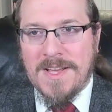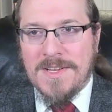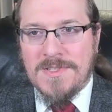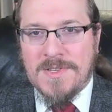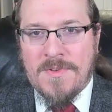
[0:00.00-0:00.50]

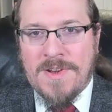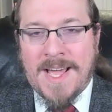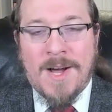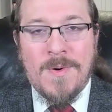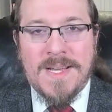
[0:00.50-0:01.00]
So
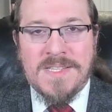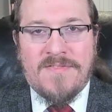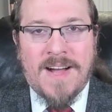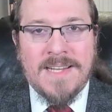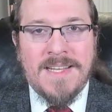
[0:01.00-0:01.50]
now it's
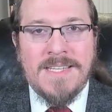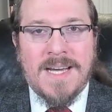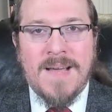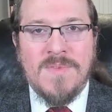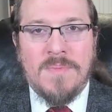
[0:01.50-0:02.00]
finally
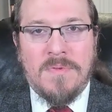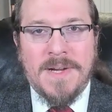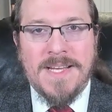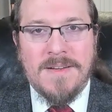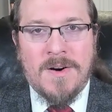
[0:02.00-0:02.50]
time to
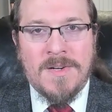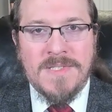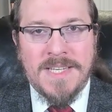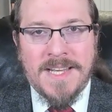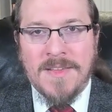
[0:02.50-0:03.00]
bring it all
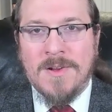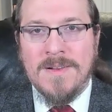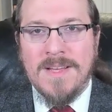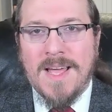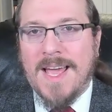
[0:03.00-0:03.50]

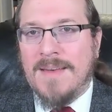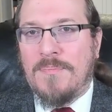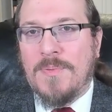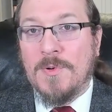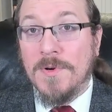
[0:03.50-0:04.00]
together
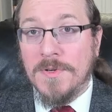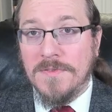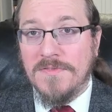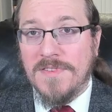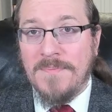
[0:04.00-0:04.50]
and
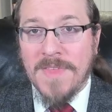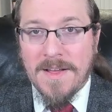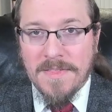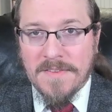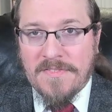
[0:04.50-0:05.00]
prove
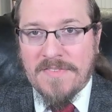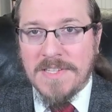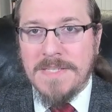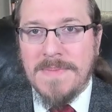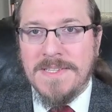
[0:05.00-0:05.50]
the
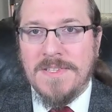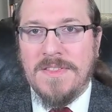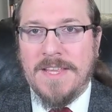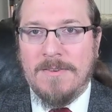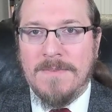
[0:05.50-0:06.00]
fundamental
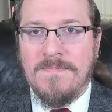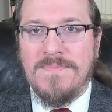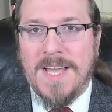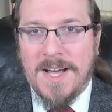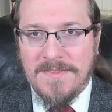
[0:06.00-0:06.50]
theorem
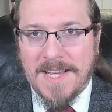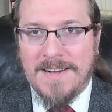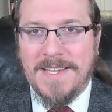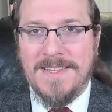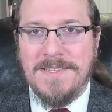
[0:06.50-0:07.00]
of
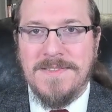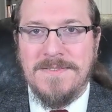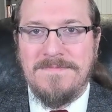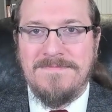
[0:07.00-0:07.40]
calculus.